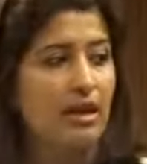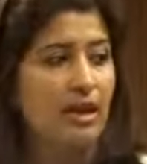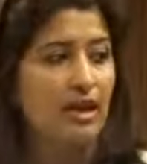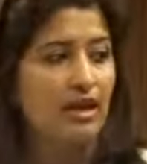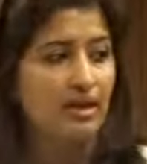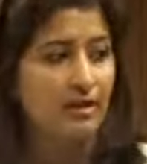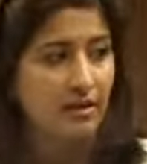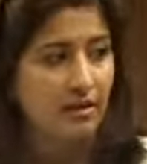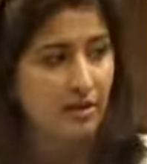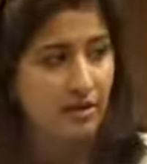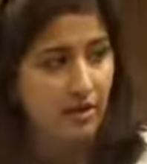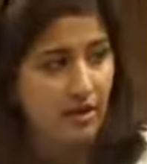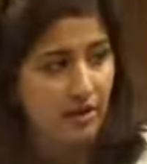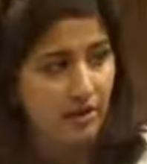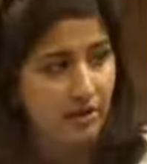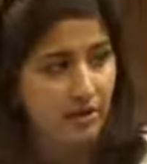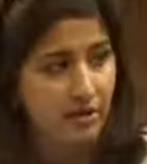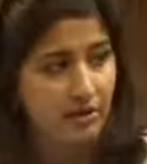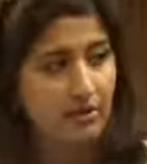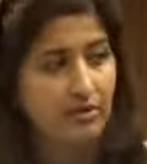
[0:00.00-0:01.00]
And
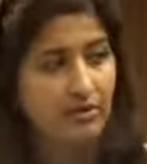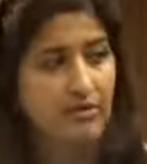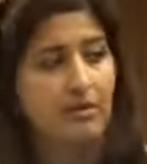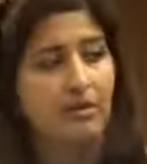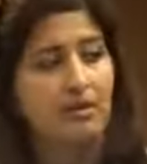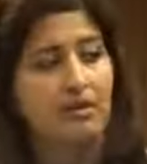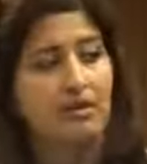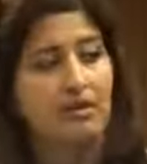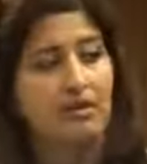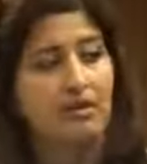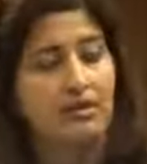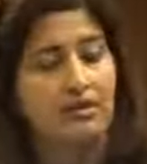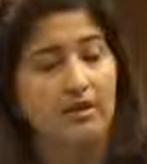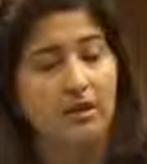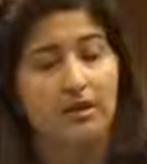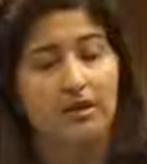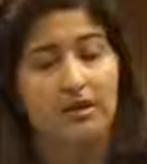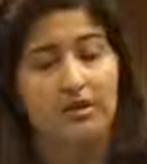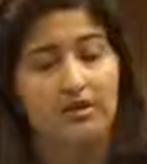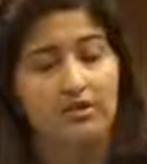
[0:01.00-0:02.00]
another
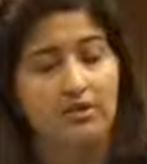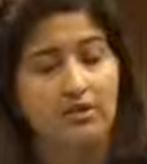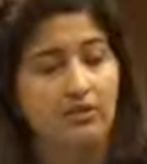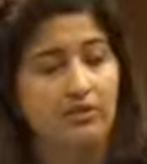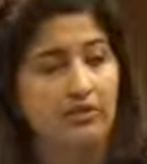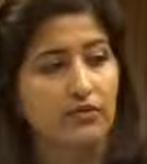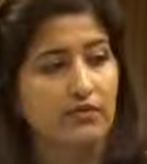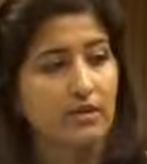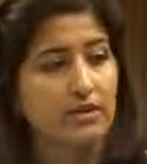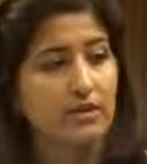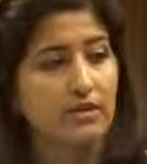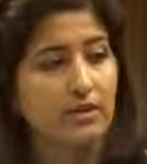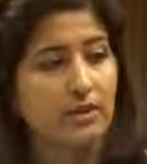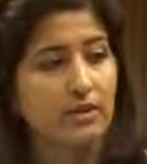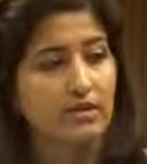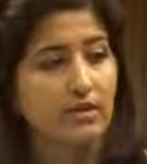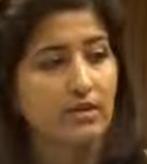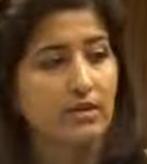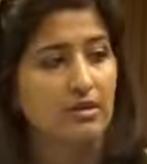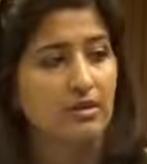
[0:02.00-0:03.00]

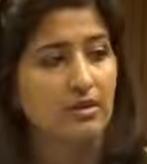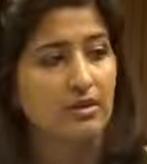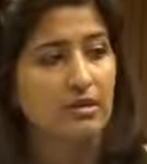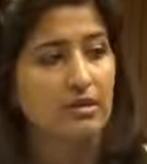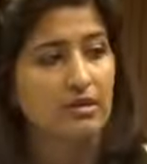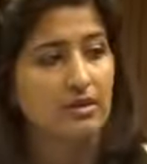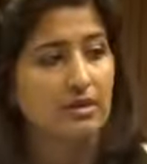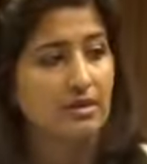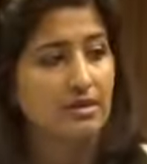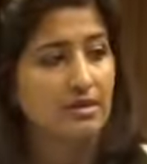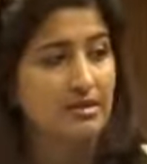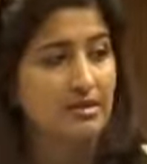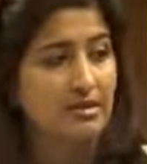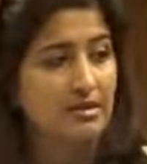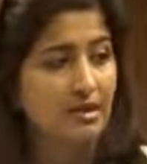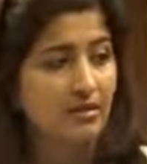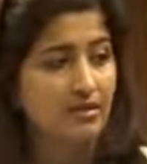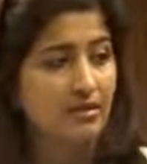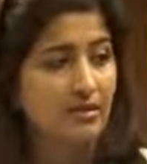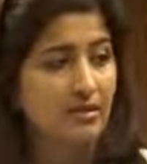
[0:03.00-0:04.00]
950,000 in
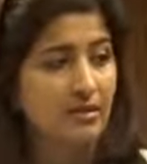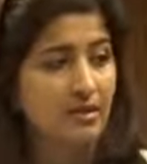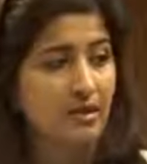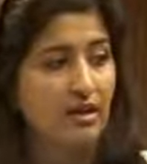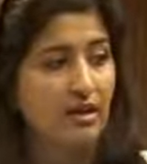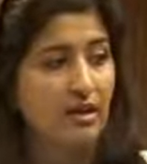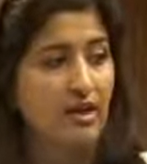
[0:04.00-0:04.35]
67,